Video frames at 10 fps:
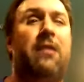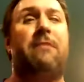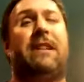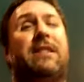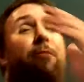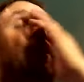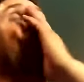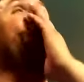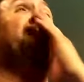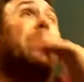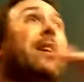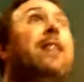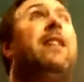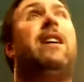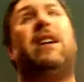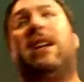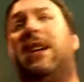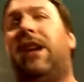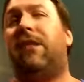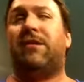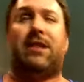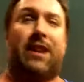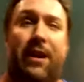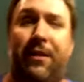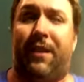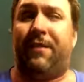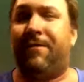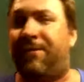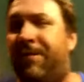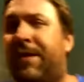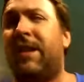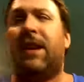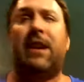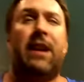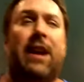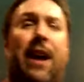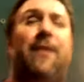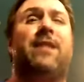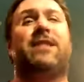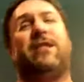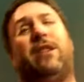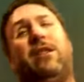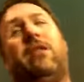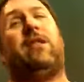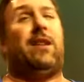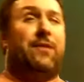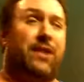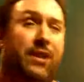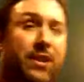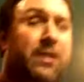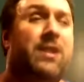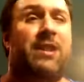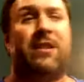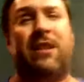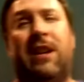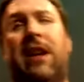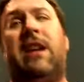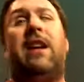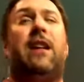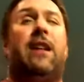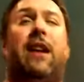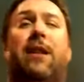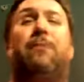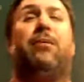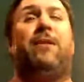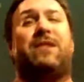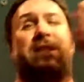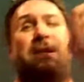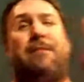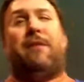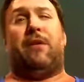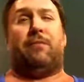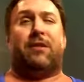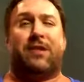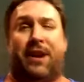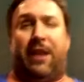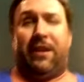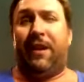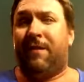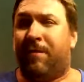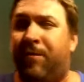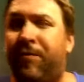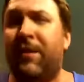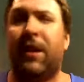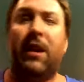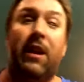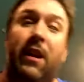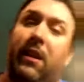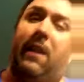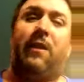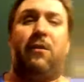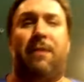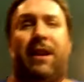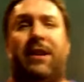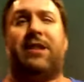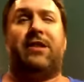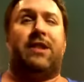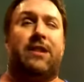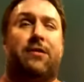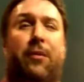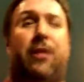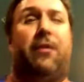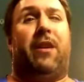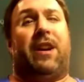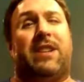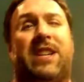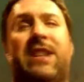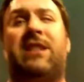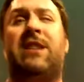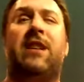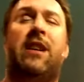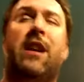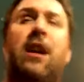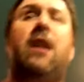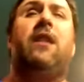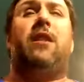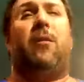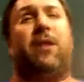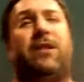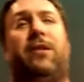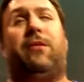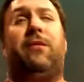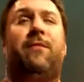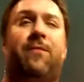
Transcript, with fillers: meet someone in public. You don't sit down and have necessarily long conversations get a brief snippet of their personality, and then you make a decision as to whether or not you want to